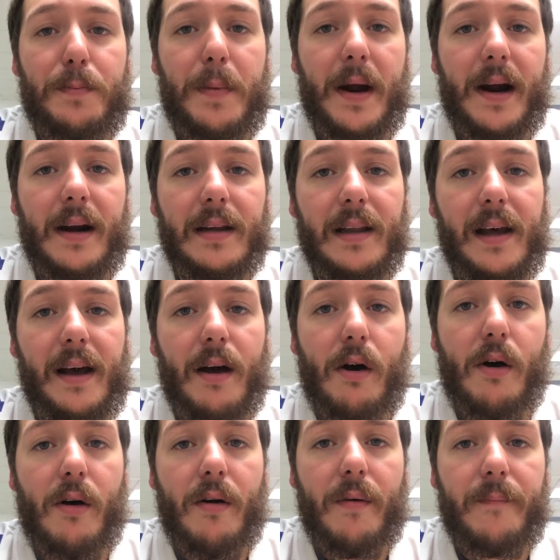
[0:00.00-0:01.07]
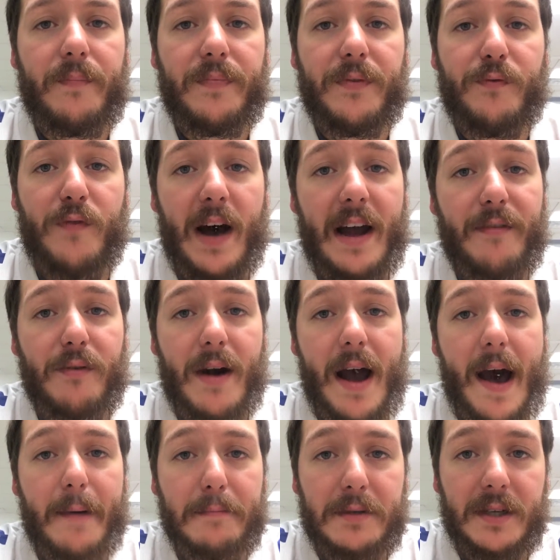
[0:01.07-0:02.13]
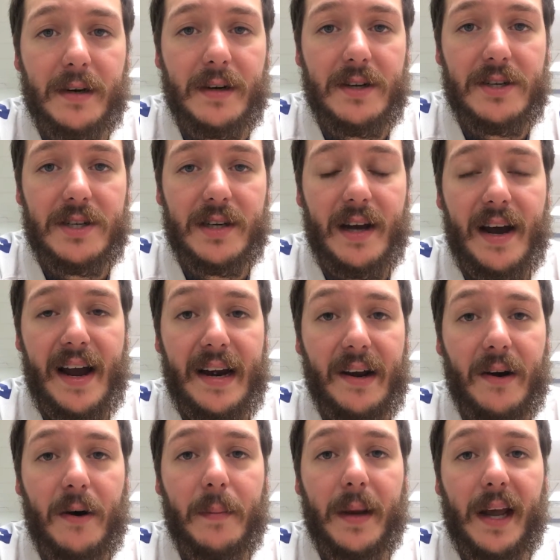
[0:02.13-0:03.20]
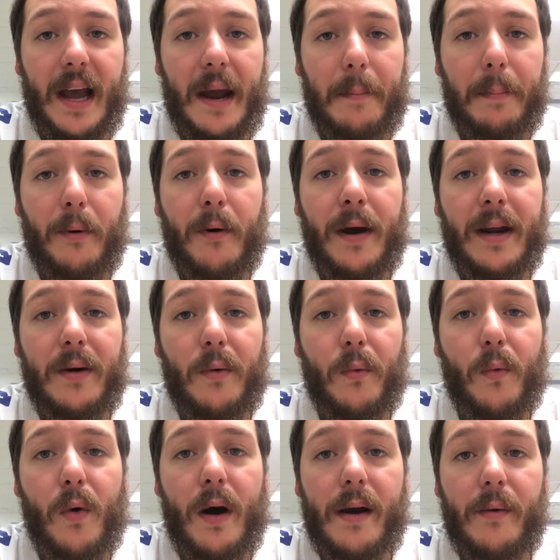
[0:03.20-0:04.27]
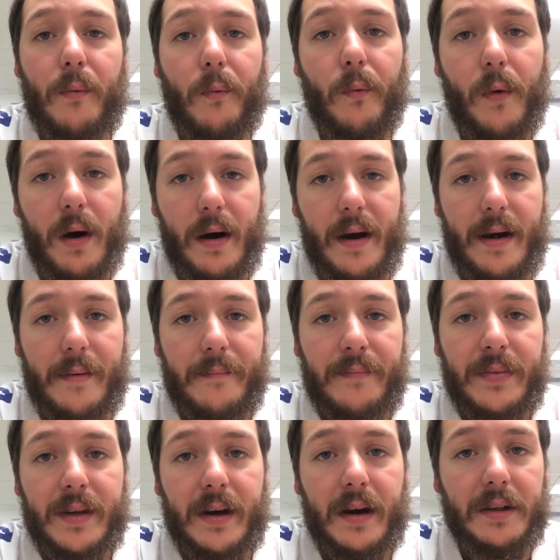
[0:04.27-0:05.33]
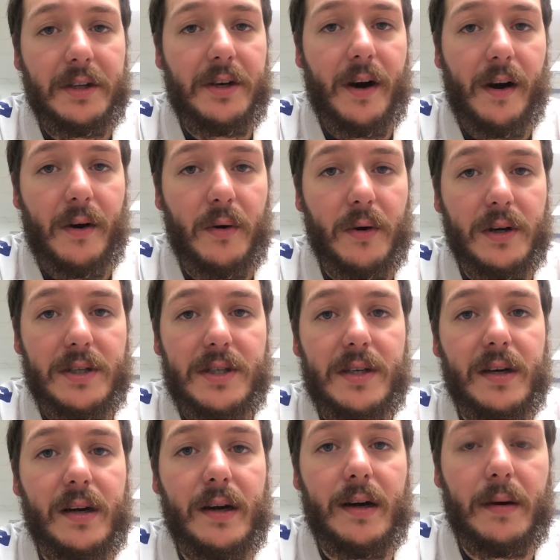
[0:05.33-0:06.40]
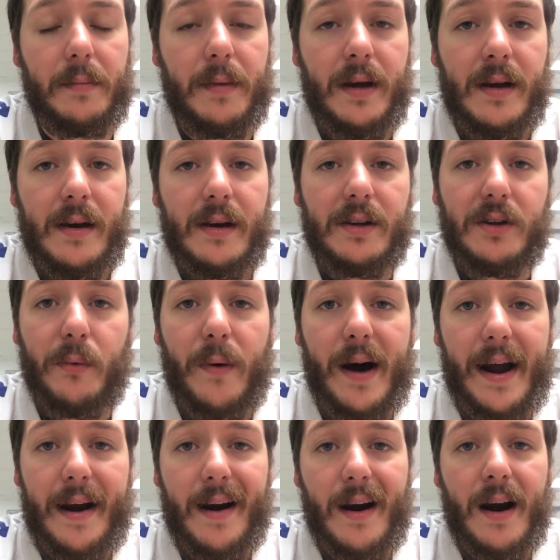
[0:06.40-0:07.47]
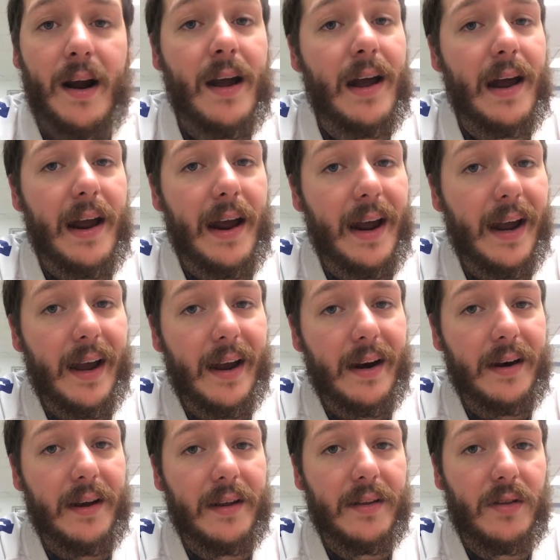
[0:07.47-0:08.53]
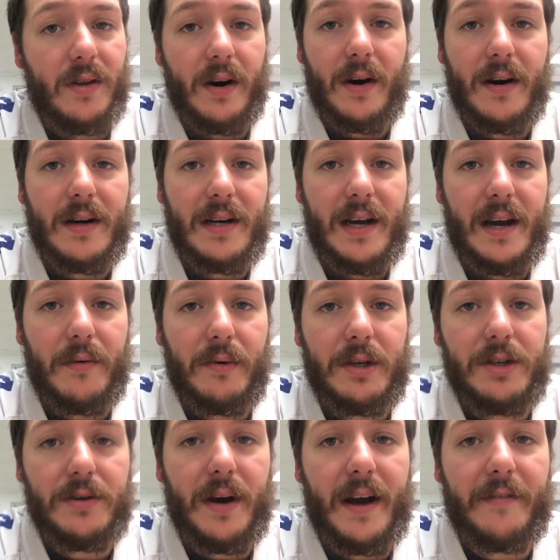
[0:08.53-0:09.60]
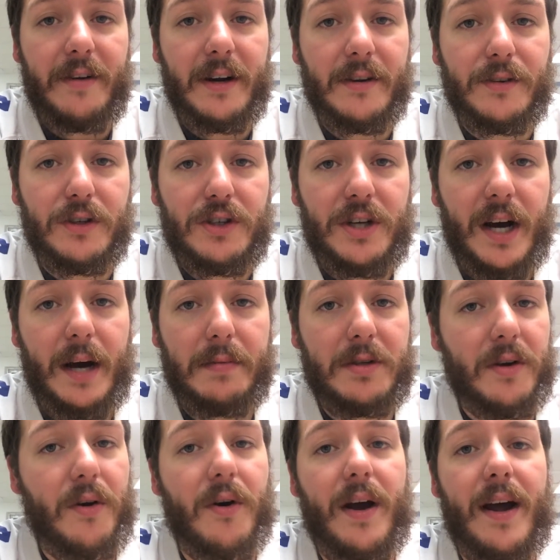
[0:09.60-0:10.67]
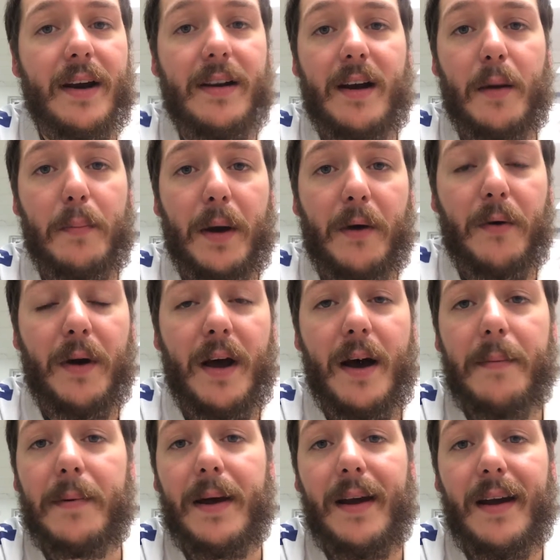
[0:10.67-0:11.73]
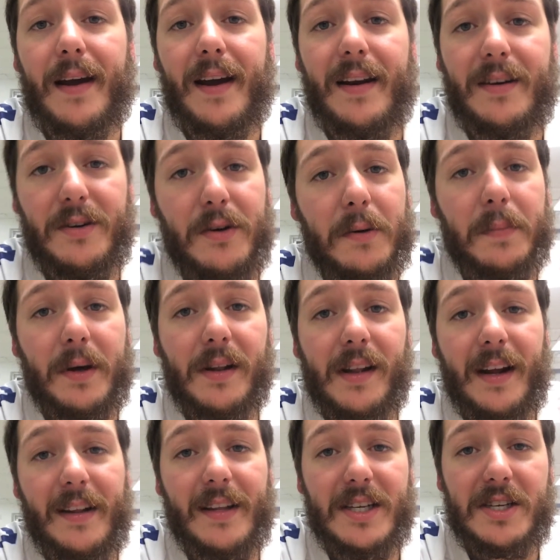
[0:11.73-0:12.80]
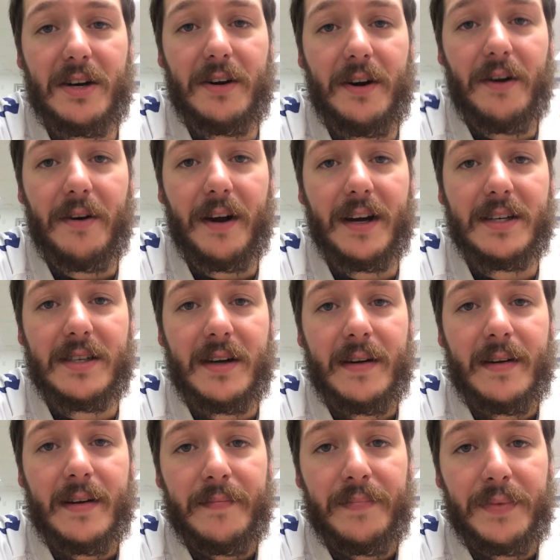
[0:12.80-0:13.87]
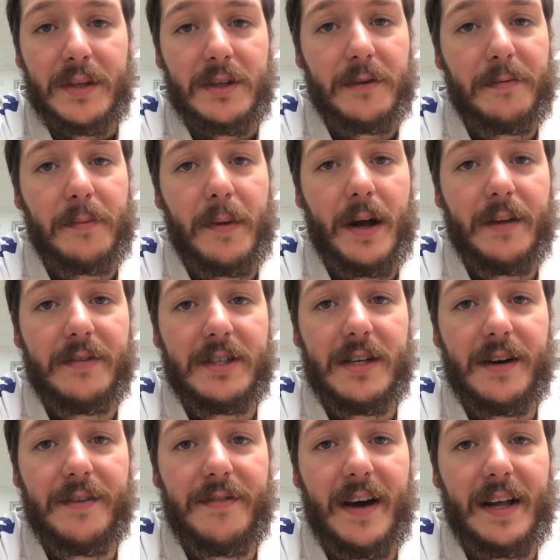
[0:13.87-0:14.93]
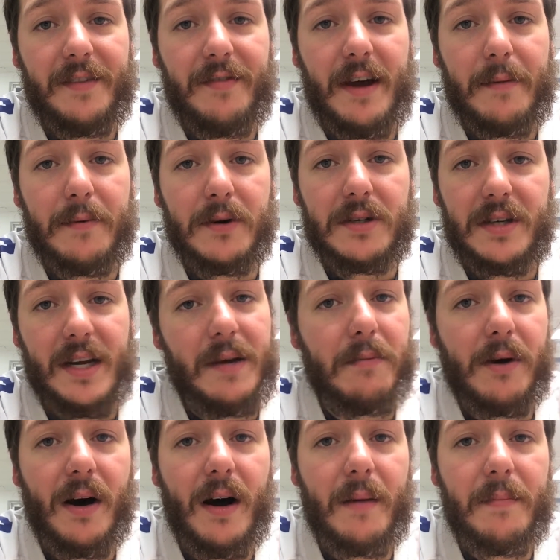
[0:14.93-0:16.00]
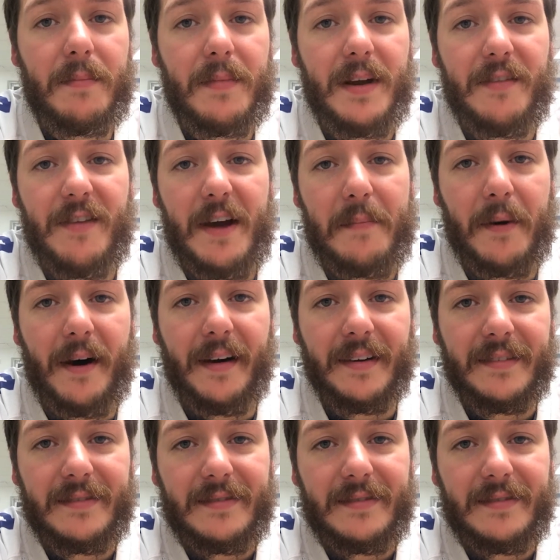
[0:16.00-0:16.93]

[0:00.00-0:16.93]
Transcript: parallel, 5 wraps on each side, ohming at 0.11 on the Dark Horse. The wire and the RDA we do have here in the shop, so go ahead and come pick one up and do a build like this on your own, guys. So from all of us here at Valley Vapors, keep calm and vape on.